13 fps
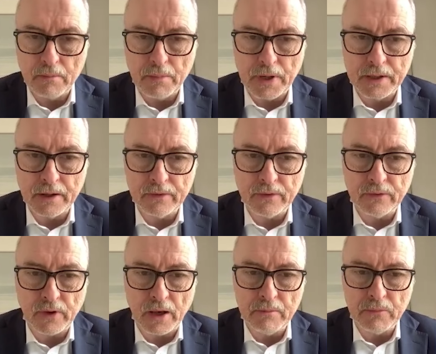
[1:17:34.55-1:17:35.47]
But at the
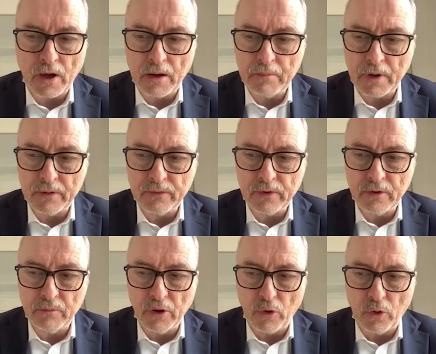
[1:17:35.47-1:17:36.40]
same time, I
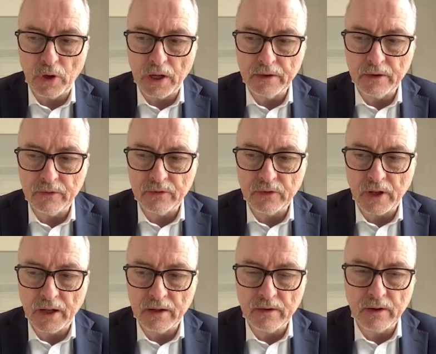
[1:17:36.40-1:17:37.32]
think we all
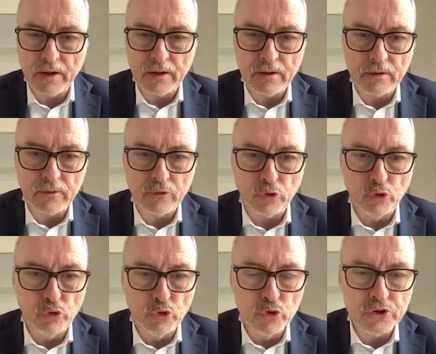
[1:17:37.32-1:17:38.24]
understand that
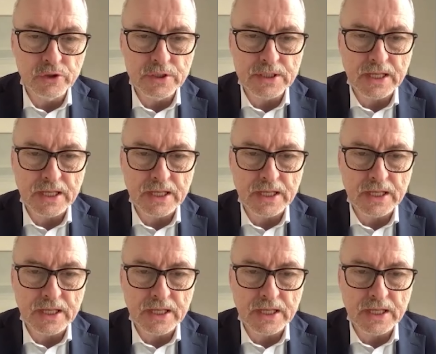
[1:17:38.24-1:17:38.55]
solutions